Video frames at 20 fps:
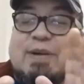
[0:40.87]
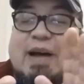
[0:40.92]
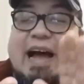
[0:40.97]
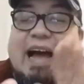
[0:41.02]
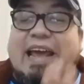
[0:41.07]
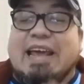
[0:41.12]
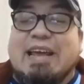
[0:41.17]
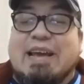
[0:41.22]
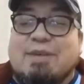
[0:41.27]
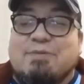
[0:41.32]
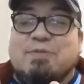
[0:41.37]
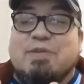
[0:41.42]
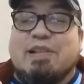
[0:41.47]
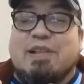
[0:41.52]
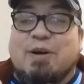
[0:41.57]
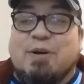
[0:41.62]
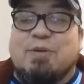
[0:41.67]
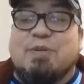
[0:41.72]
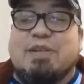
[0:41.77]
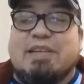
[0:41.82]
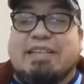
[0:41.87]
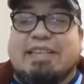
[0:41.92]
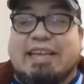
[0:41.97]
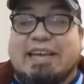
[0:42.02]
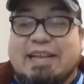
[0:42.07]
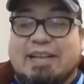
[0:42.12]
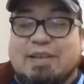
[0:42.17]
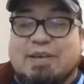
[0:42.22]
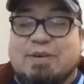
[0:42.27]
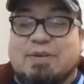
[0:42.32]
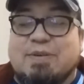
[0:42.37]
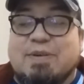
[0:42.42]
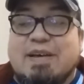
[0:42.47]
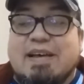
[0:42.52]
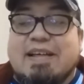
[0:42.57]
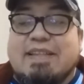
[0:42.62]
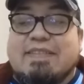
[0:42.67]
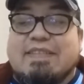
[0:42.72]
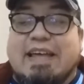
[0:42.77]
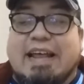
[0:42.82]
So I will only tell
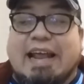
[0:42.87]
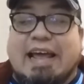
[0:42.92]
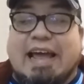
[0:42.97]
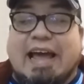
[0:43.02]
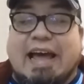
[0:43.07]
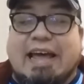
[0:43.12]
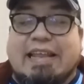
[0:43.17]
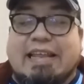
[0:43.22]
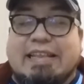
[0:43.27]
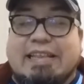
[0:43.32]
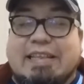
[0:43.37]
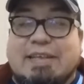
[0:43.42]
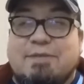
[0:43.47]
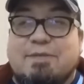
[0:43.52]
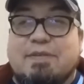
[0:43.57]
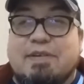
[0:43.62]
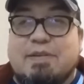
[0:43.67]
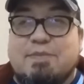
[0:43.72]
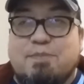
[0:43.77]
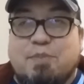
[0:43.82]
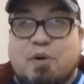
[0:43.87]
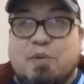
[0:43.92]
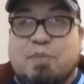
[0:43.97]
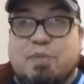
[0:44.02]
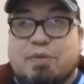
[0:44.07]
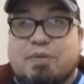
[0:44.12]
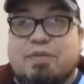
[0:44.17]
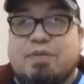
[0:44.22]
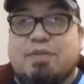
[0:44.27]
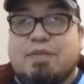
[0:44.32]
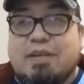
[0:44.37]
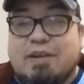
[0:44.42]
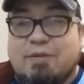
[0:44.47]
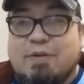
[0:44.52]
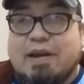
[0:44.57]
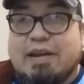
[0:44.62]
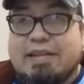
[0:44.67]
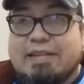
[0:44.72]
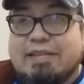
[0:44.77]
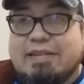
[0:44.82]
you that I had a different purpose
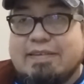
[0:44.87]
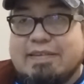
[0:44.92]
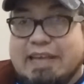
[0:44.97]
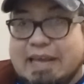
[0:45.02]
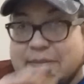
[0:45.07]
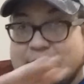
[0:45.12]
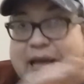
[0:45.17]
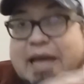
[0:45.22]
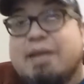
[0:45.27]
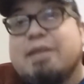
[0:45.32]
in writing this game.